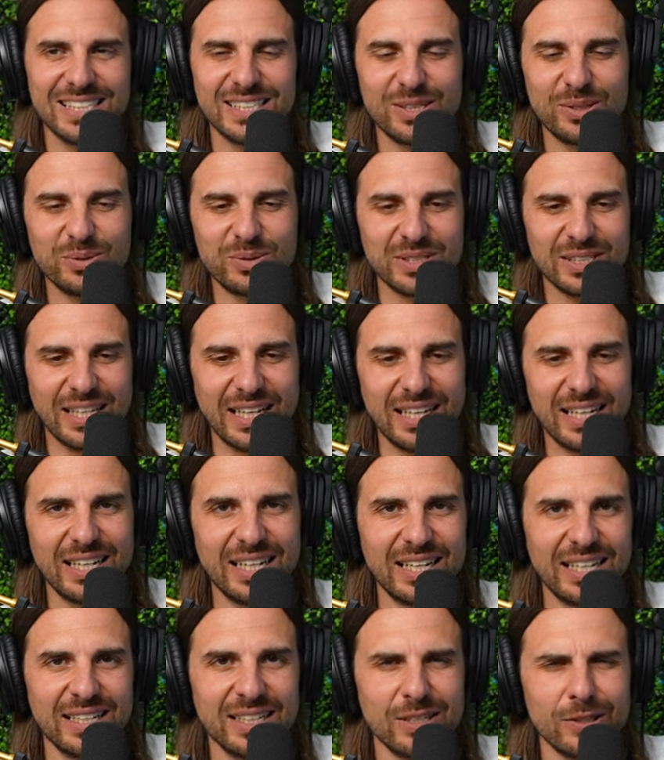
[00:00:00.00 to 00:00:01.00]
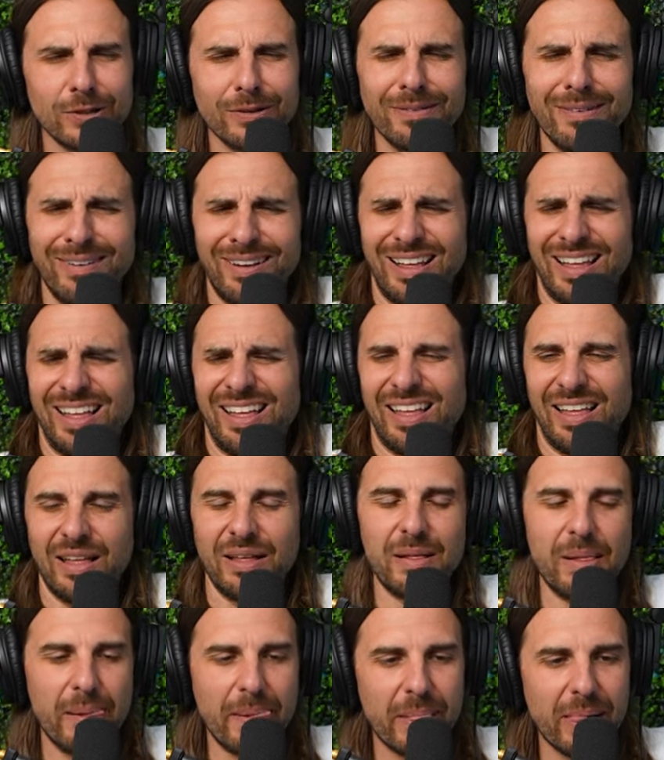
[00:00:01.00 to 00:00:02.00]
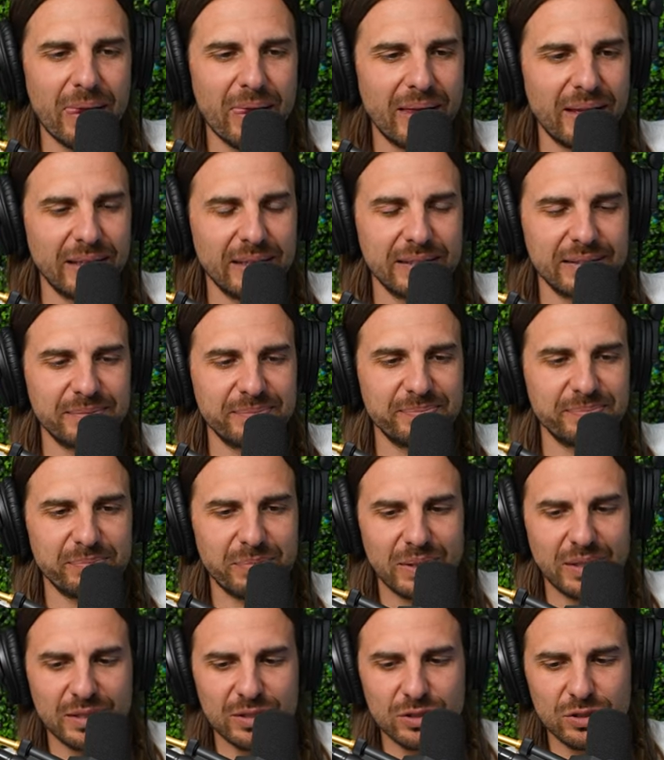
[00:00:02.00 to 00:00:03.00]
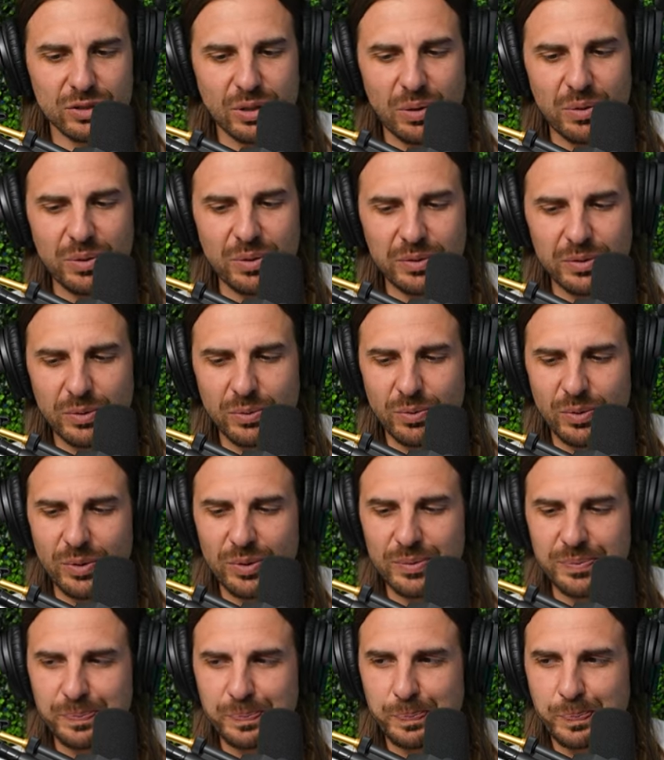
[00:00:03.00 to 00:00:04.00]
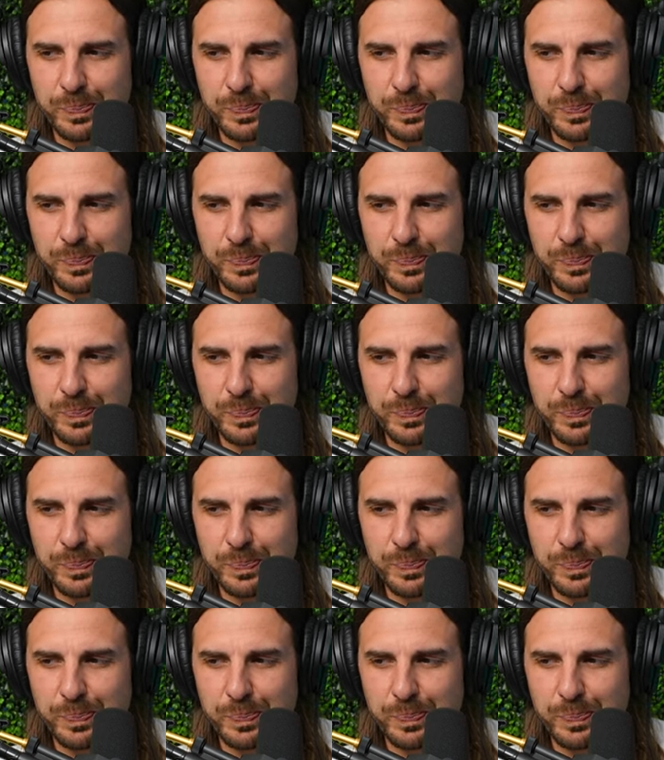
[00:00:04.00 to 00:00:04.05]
Too skinny, too. Biggest stoner in the world.